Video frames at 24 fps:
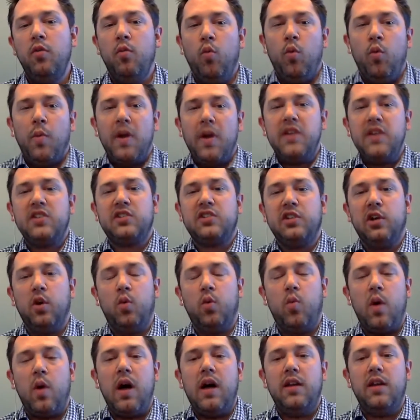we might
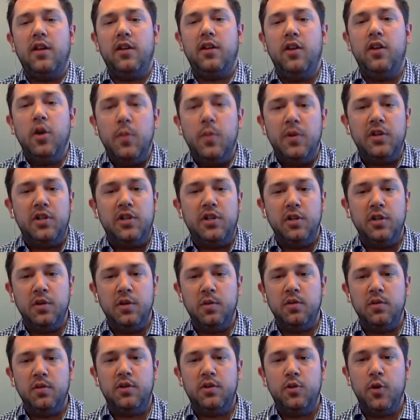still want a human
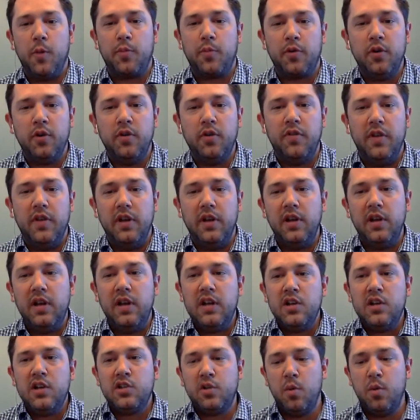to approve it.
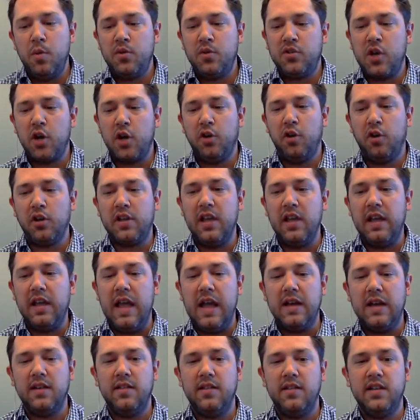So when we start looking
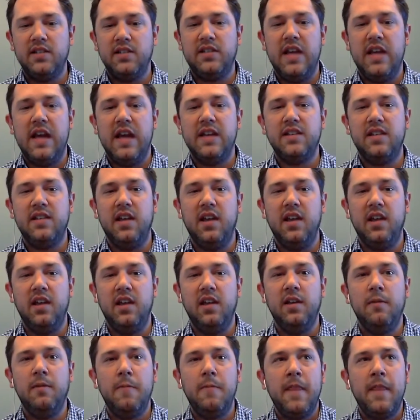at this as
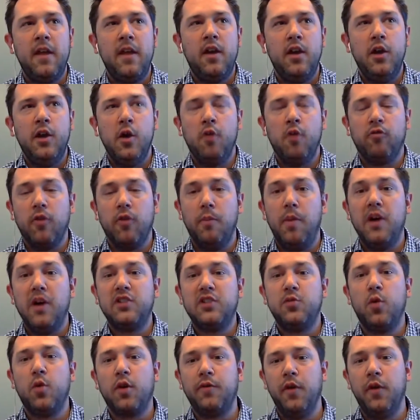a
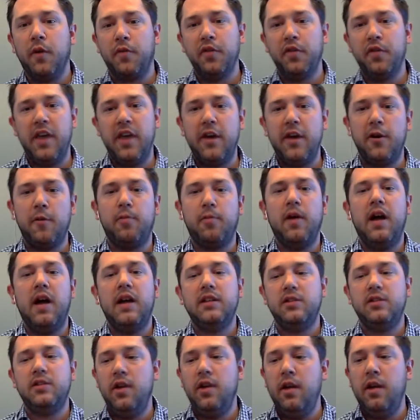robust workflow for the
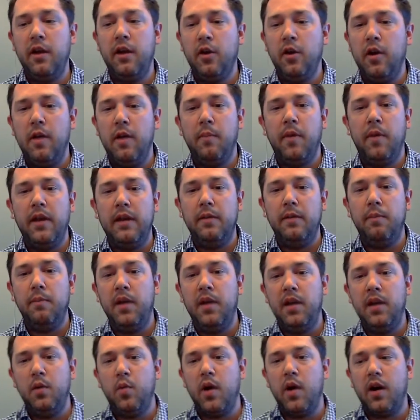enterprise, it might
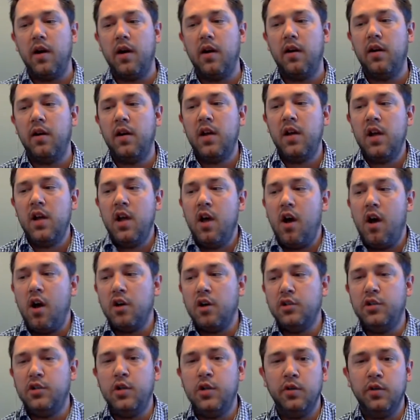be where
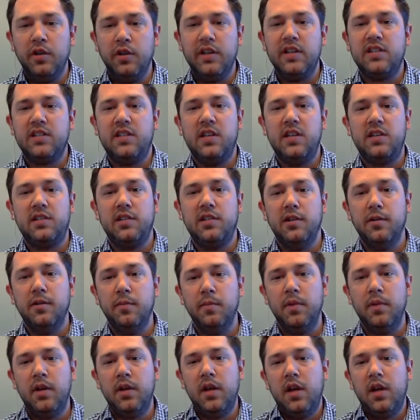our tooling
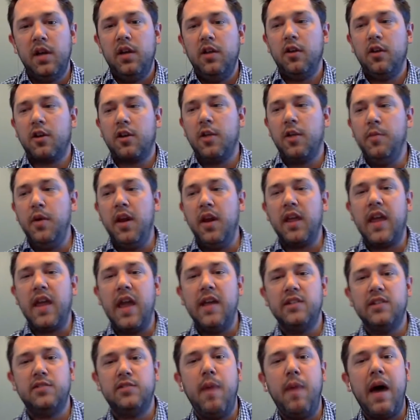system
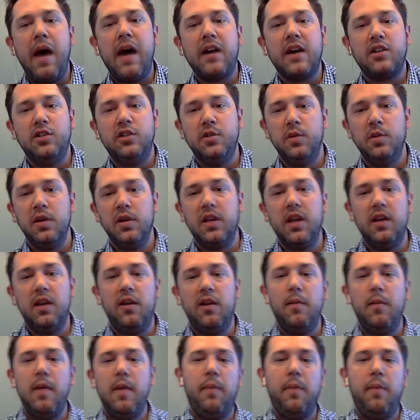communicates back to a
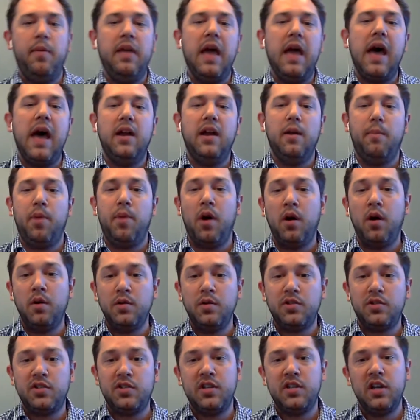GitHub API to
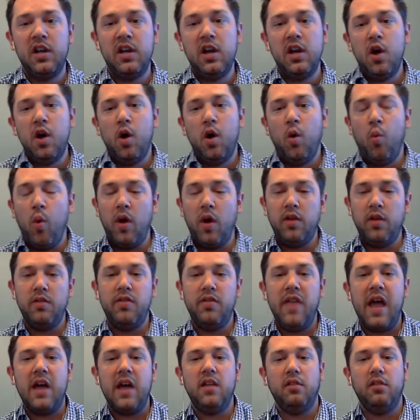post what
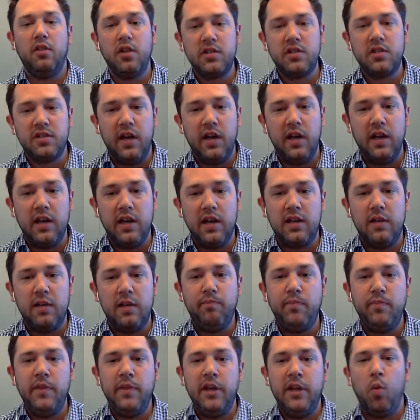that looks like,
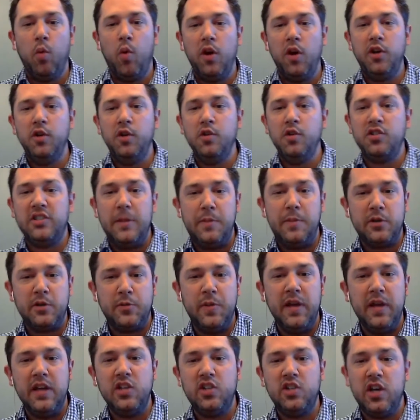what new snippet is
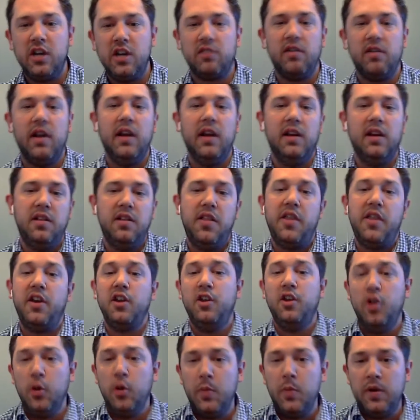being generated, and then
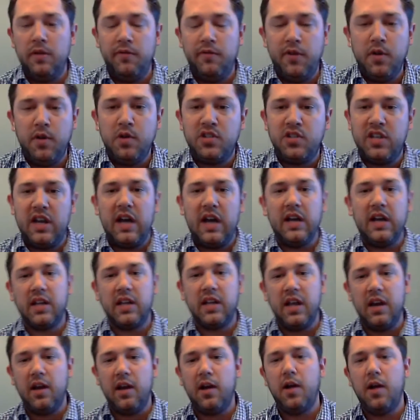a human views it on
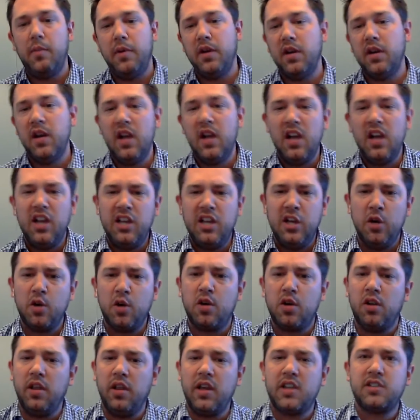GitHub
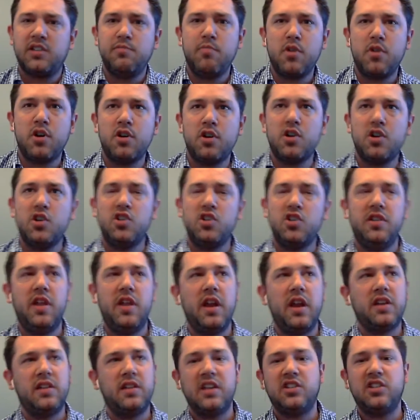and clicks merge, and
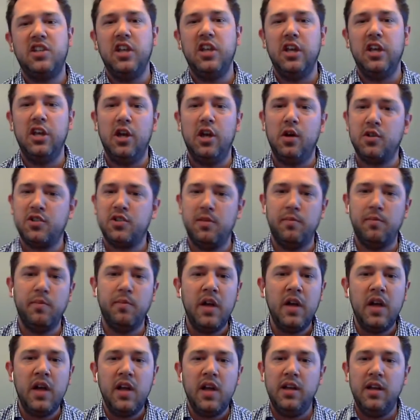then next thing you know,
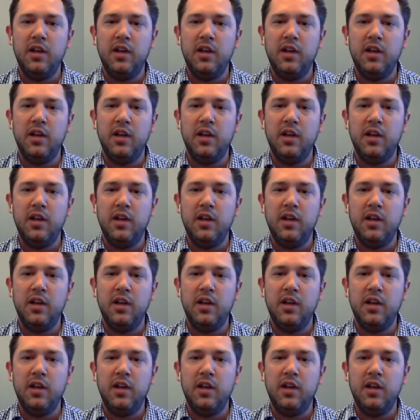some